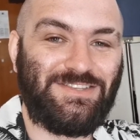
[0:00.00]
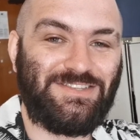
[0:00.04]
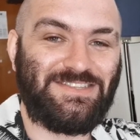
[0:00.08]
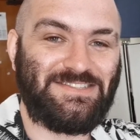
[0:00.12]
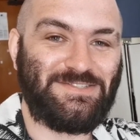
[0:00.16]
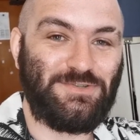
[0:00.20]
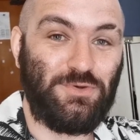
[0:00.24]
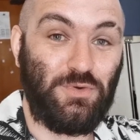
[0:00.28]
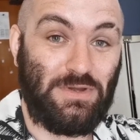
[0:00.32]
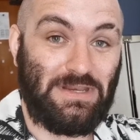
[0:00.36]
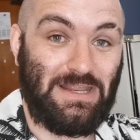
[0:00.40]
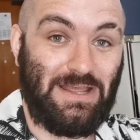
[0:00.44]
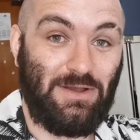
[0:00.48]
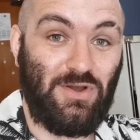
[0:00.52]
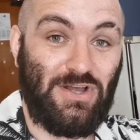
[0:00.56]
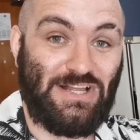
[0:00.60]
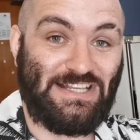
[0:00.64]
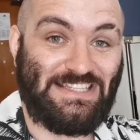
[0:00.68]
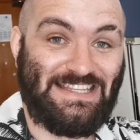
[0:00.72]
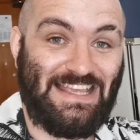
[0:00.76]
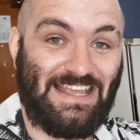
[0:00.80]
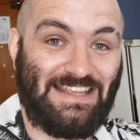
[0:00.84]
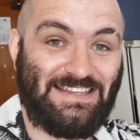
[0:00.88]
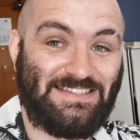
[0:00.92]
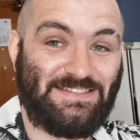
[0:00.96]
sorted out our
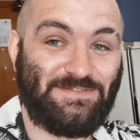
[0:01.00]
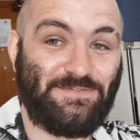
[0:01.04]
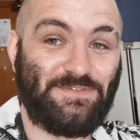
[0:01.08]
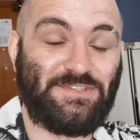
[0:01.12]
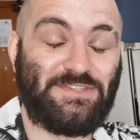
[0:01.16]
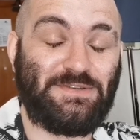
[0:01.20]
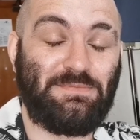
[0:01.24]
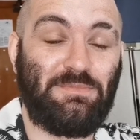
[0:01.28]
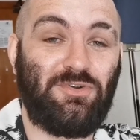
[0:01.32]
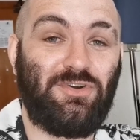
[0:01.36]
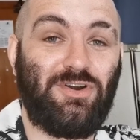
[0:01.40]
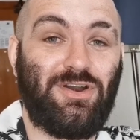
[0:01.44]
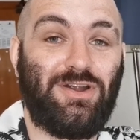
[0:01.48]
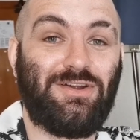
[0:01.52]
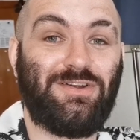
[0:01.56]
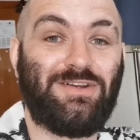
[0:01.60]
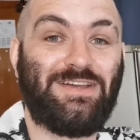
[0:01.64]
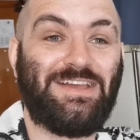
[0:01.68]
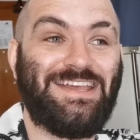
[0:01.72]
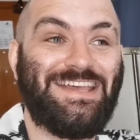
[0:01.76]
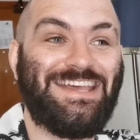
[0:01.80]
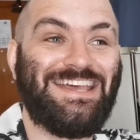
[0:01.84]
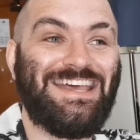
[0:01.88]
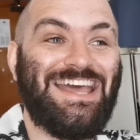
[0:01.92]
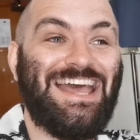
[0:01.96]
tests for tomorrow.
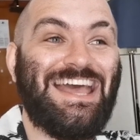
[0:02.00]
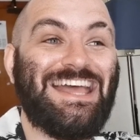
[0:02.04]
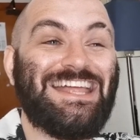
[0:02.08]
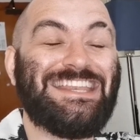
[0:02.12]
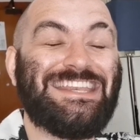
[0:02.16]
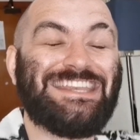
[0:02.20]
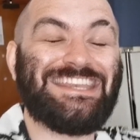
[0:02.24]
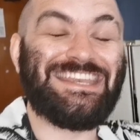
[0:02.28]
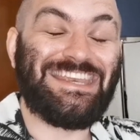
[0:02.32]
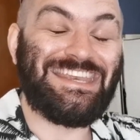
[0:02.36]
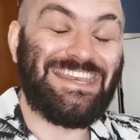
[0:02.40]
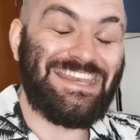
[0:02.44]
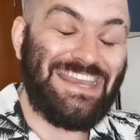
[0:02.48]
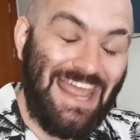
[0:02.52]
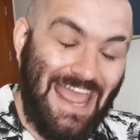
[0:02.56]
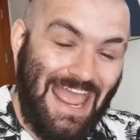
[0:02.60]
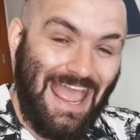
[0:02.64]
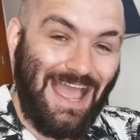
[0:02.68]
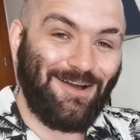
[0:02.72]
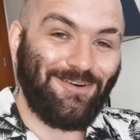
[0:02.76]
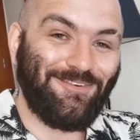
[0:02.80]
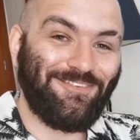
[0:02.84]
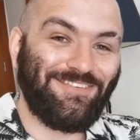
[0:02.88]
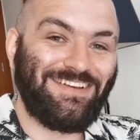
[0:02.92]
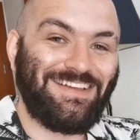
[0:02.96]

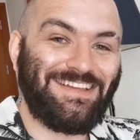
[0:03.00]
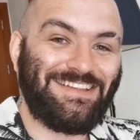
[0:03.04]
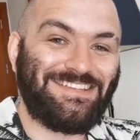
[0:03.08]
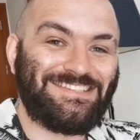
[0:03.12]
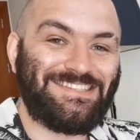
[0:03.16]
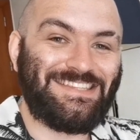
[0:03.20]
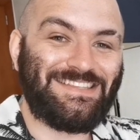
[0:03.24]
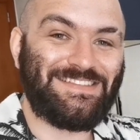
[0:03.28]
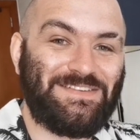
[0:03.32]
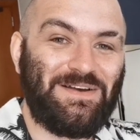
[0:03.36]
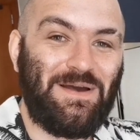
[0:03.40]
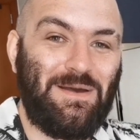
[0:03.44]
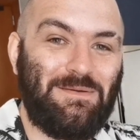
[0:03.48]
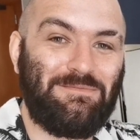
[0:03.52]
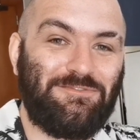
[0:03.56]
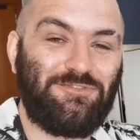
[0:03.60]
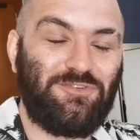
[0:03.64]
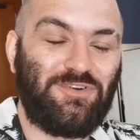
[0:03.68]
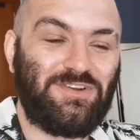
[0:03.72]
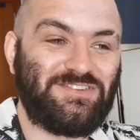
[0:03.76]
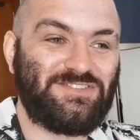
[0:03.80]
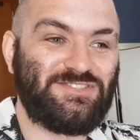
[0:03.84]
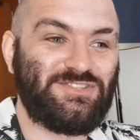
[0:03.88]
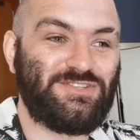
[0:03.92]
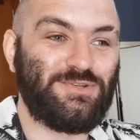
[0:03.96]
Now is the time
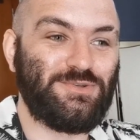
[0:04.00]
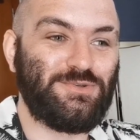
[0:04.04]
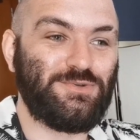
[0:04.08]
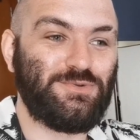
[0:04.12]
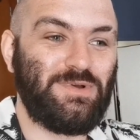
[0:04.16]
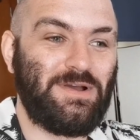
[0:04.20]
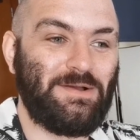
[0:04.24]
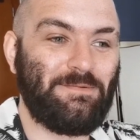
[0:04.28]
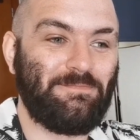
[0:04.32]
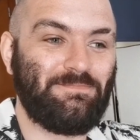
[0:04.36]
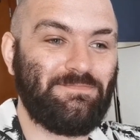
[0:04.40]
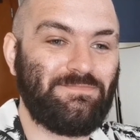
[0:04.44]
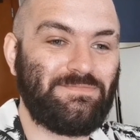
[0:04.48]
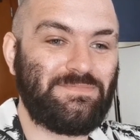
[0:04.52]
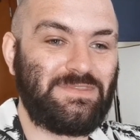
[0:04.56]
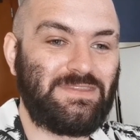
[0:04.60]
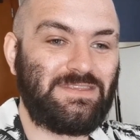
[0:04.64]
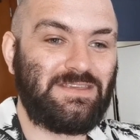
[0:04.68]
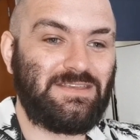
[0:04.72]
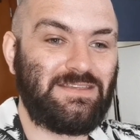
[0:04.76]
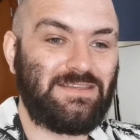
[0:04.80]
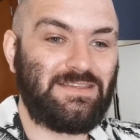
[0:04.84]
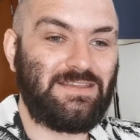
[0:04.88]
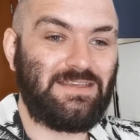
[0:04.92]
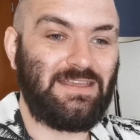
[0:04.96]
for us to
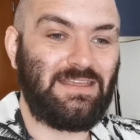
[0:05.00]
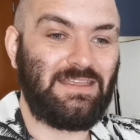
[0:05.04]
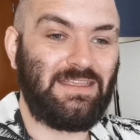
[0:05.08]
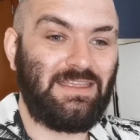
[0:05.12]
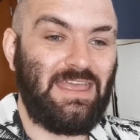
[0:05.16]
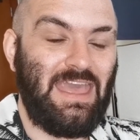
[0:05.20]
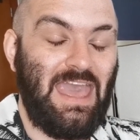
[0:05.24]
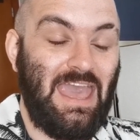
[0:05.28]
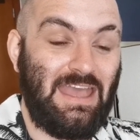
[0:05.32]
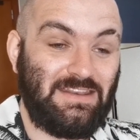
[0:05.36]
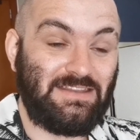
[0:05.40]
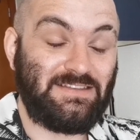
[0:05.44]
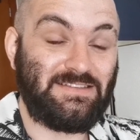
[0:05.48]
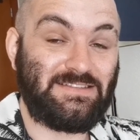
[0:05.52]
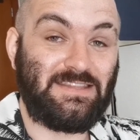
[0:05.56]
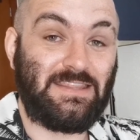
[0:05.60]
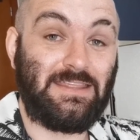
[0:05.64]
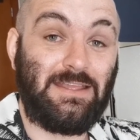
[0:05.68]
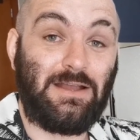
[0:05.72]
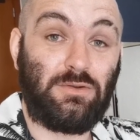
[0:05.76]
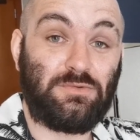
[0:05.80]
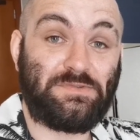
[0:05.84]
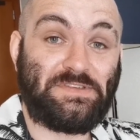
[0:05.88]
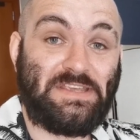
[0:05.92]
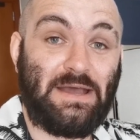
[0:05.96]
head into
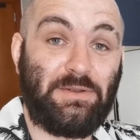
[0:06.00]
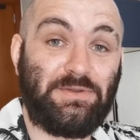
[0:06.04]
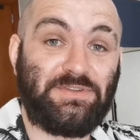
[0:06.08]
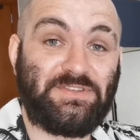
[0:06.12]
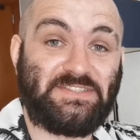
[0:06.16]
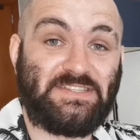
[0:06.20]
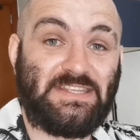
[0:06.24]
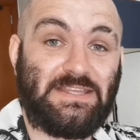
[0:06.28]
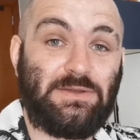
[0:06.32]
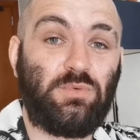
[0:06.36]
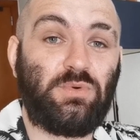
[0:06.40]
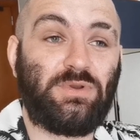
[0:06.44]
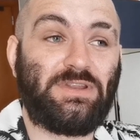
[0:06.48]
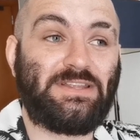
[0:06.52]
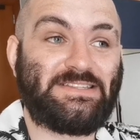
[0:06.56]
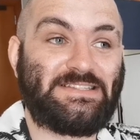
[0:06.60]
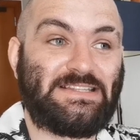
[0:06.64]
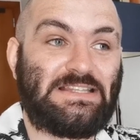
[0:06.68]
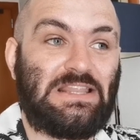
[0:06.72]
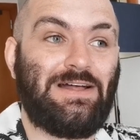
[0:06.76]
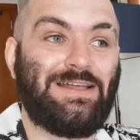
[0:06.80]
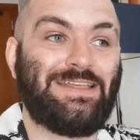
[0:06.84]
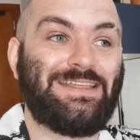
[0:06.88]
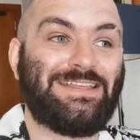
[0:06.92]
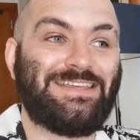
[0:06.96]
the old town and see what it's
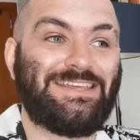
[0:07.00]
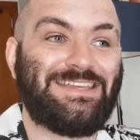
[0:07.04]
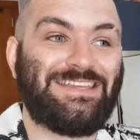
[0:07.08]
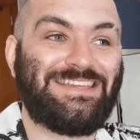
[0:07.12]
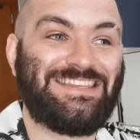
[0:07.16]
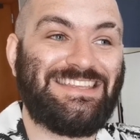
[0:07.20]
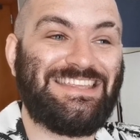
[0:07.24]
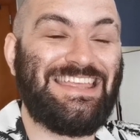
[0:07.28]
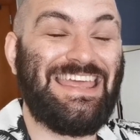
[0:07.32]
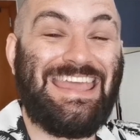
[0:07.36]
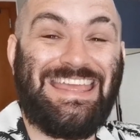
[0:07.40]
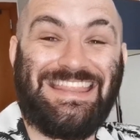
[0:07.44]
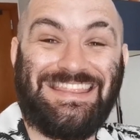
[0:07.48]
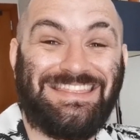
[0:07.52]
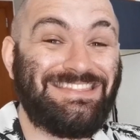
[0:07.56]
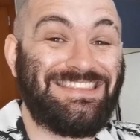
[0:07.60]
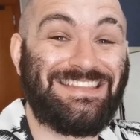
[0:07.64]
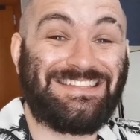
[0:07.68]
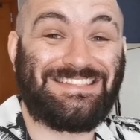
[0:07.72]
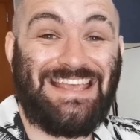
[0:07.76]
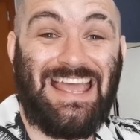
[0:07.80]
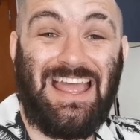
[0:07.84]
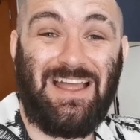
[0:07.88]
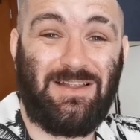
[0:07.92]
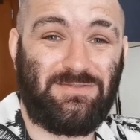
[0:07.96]
like in the
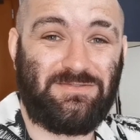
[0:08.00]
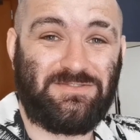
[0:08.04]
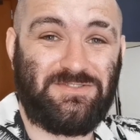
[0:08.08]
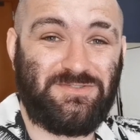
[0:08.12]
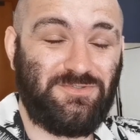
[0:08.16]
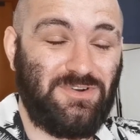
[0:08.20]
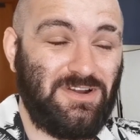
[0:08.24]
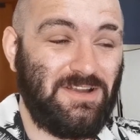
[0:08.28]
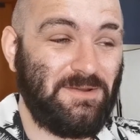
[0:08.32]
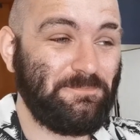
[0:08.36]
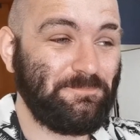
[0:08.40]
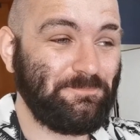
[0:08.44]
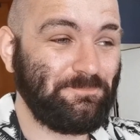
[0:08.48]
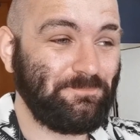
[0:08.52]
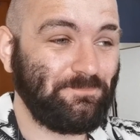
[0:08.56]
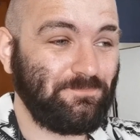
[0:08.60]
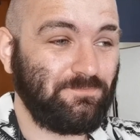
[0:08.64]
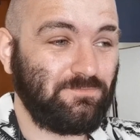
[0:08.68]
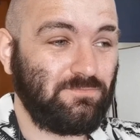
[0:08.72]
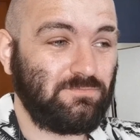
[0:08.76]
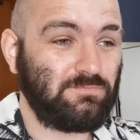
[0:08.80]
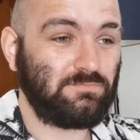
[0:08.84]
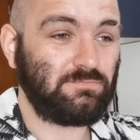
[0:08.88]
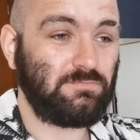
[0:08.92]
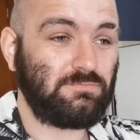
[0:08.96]
towns, right?
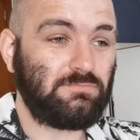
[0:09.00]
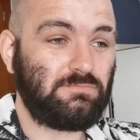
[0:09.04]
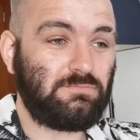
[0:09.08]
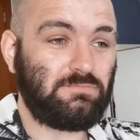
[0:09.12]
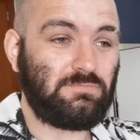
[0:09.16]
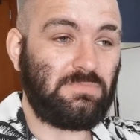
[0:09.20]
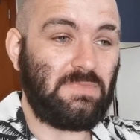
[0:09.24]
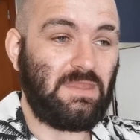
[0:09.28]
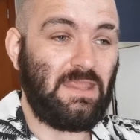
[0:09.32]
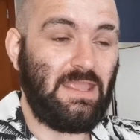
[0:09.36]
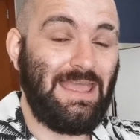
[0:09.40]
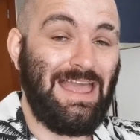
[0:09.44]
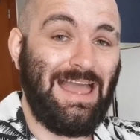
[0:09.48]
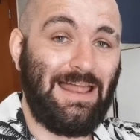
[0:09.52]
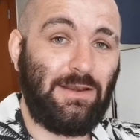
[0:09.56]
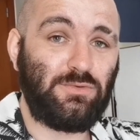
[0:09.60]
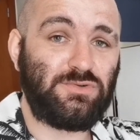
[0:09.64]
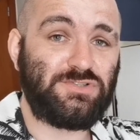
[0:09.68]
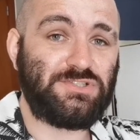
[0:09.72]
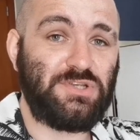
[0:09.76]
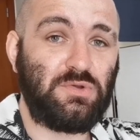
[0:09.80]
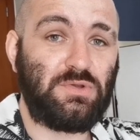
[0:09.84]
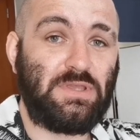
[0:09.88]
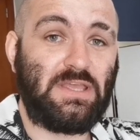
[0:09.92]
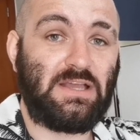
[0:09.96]
And
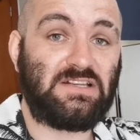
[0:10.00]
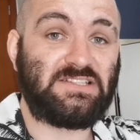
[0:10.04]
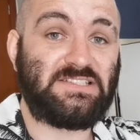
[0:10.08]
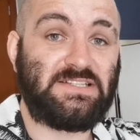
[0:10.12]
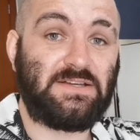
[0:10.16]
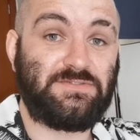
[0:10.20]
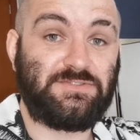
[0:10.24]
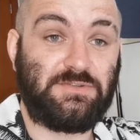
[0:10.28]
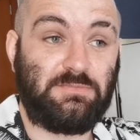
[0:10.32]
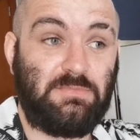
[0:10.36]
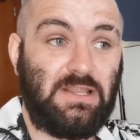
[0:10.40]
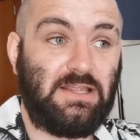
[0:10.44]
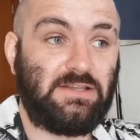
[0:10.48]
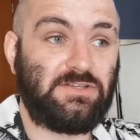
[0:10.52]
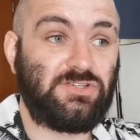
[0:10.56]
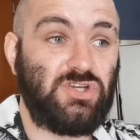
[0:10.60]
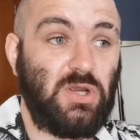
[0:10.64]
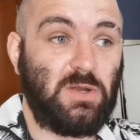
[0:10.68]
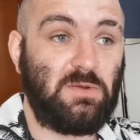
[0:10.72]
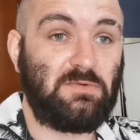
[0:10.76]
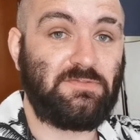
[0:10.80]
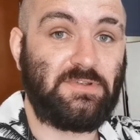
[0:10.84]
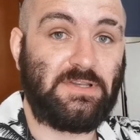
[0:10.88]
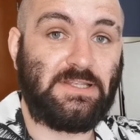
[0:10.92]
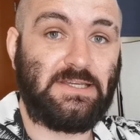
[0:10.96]
also get ourselves some lunch,
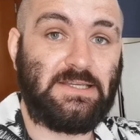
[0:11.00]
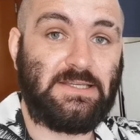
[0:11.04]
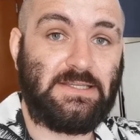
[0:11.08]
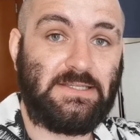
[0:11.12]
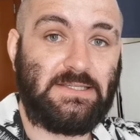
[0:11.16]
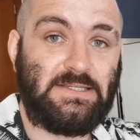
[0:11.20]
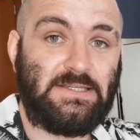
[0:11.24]
hopefully.